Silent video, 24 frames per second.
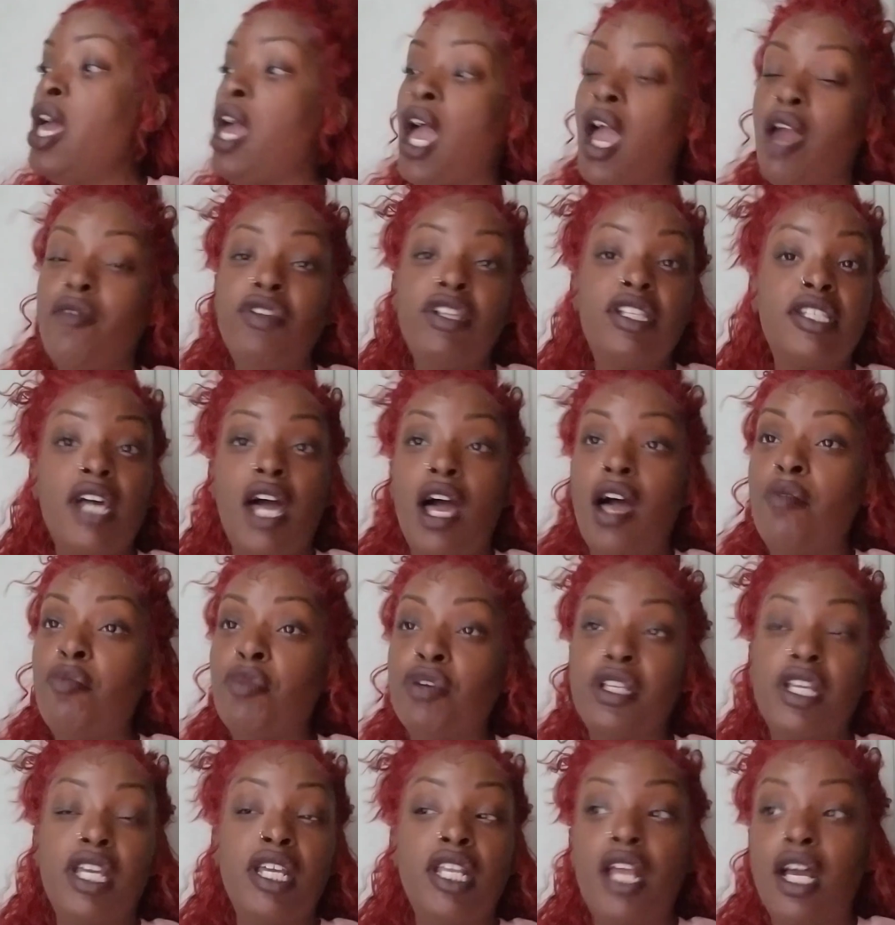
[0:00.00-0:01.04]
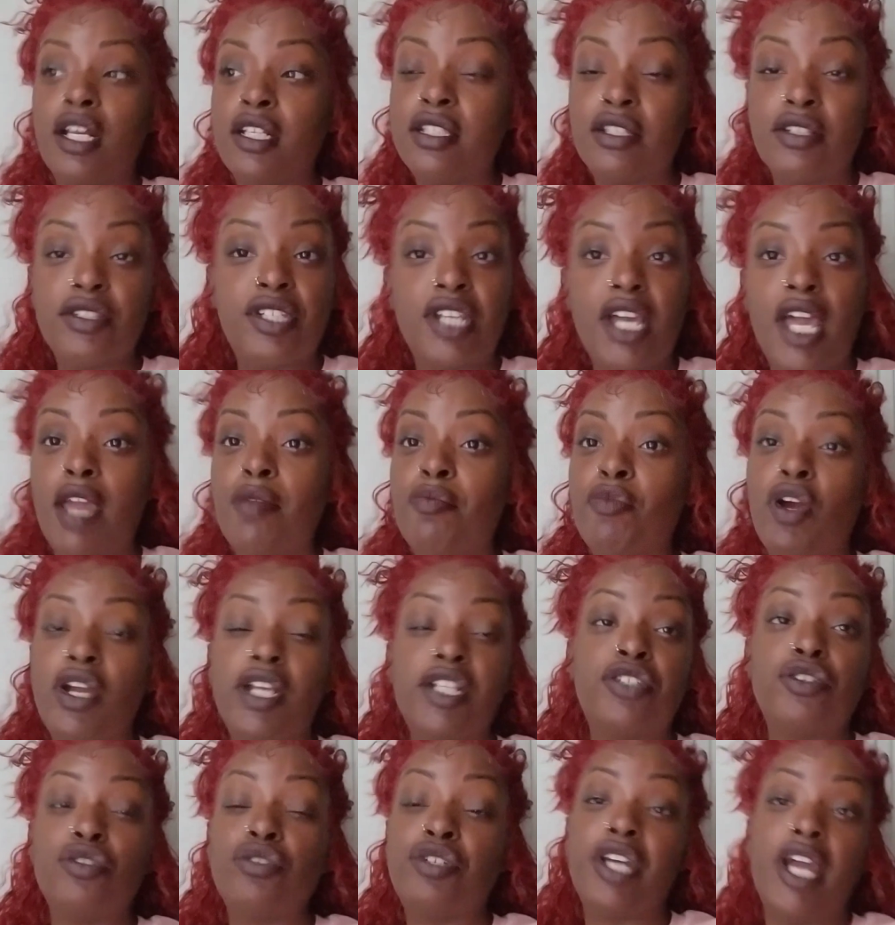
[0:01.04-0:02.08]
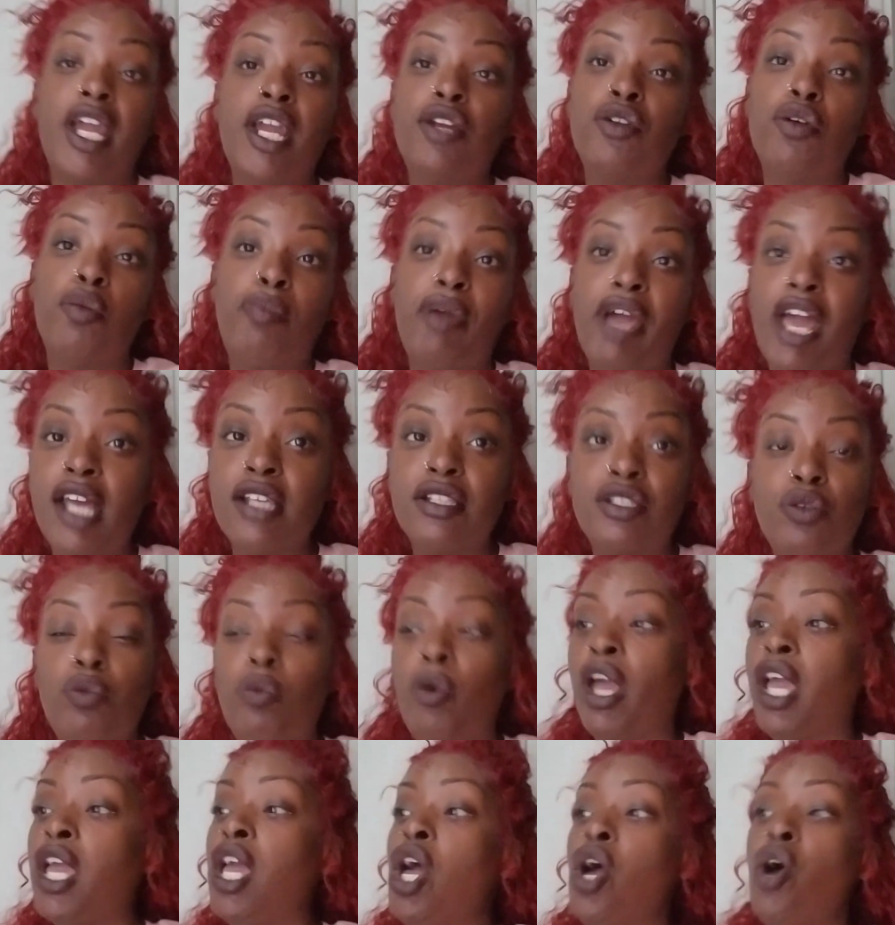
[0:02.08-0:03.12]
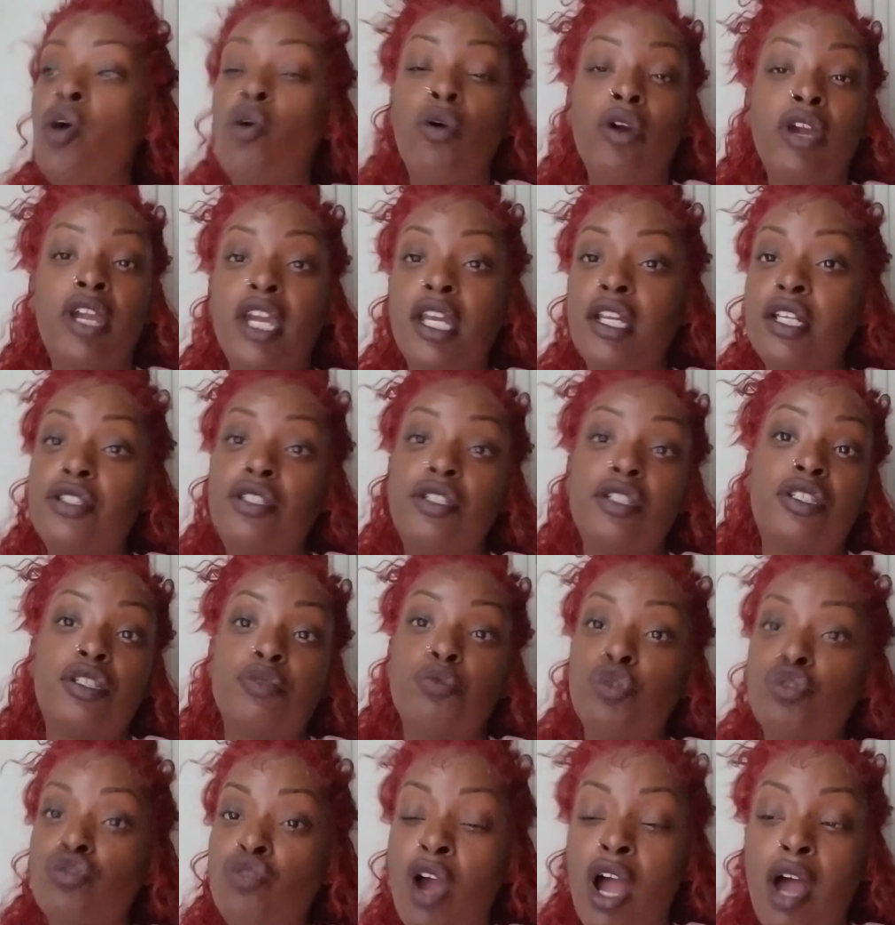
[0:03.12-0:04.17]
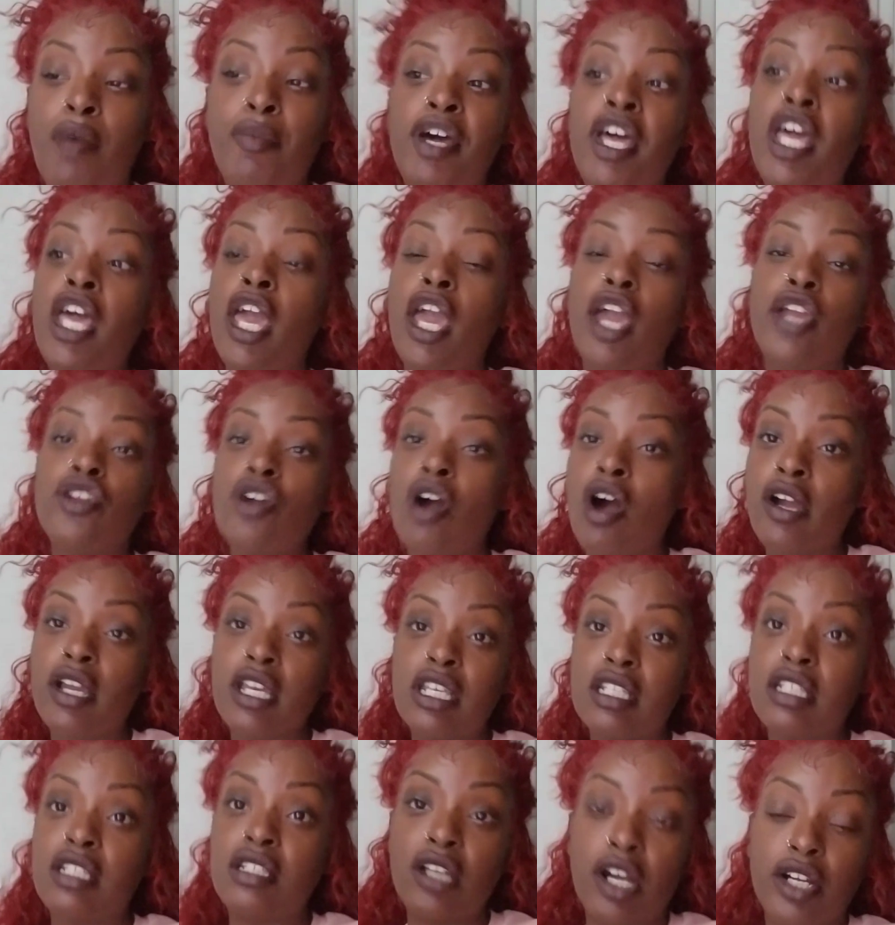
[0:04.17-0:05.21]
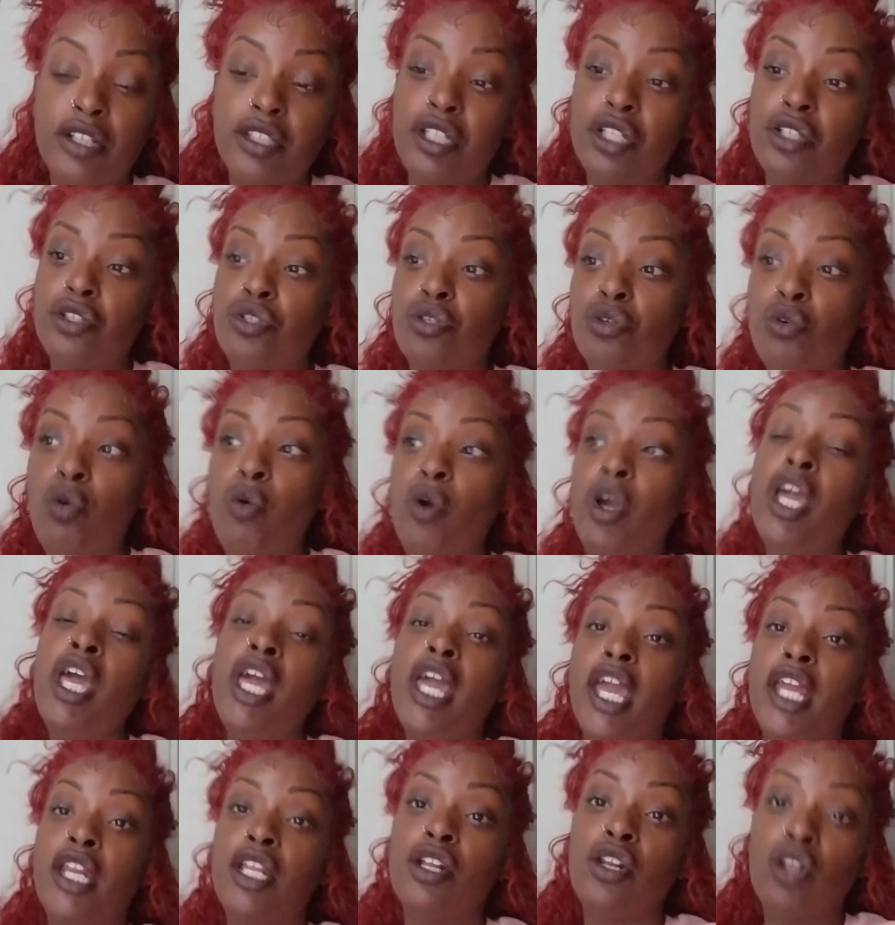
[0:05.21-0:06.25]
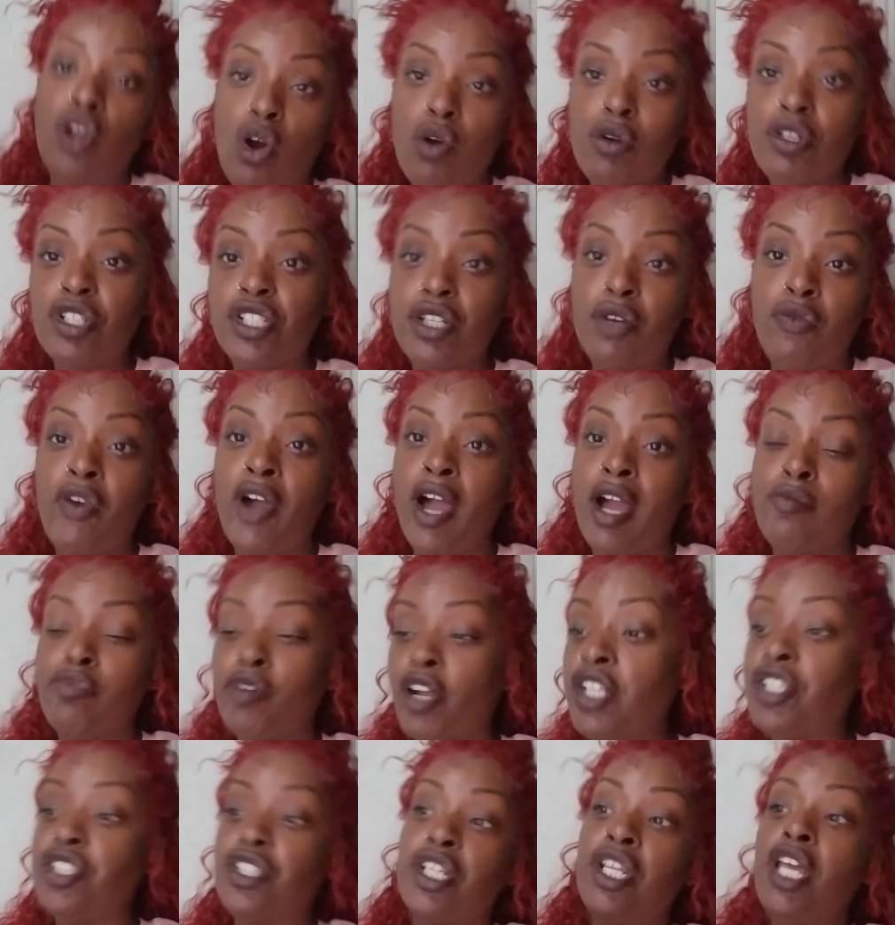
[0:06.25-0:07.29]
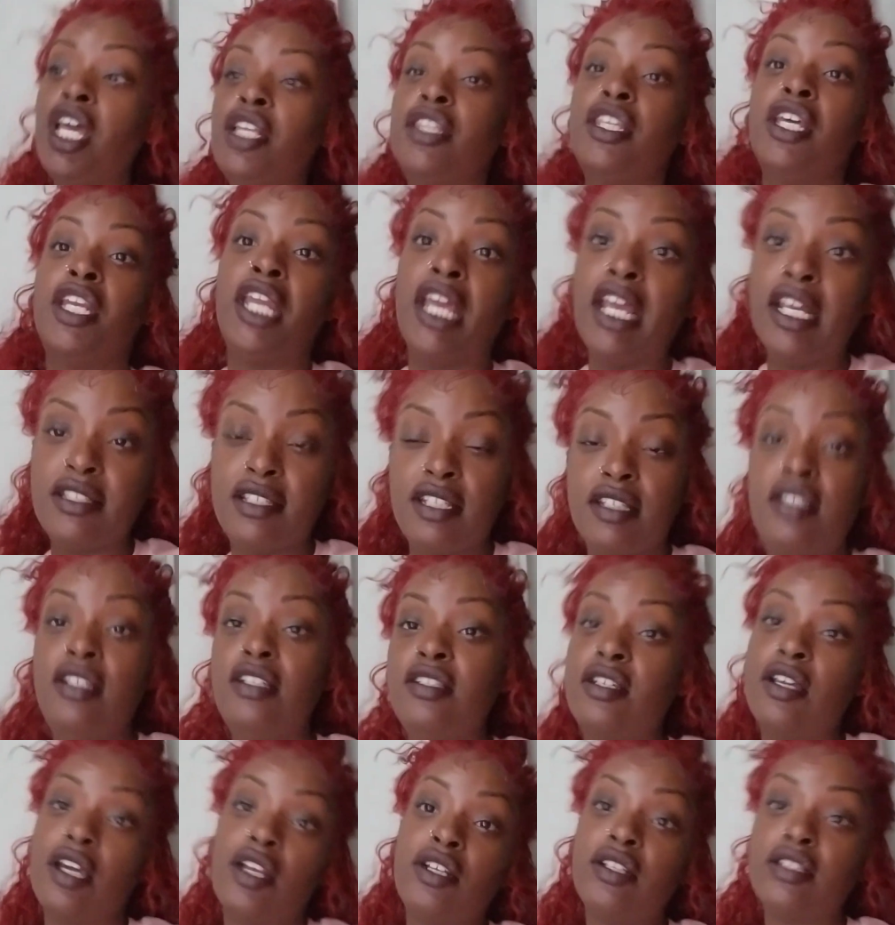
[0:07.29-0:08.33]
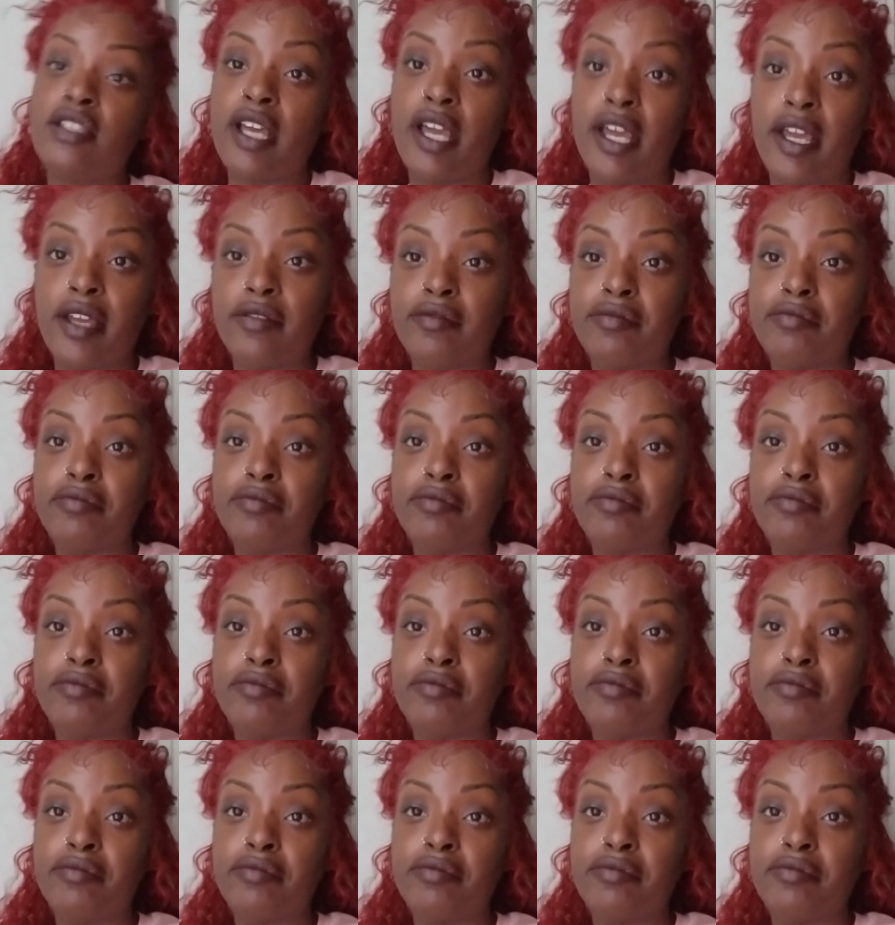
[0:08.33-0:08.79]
every time an entertain, entertainer pass away or get into some drama, and y'all get sucked into it, and it lowers your vibration, then the entities can attack.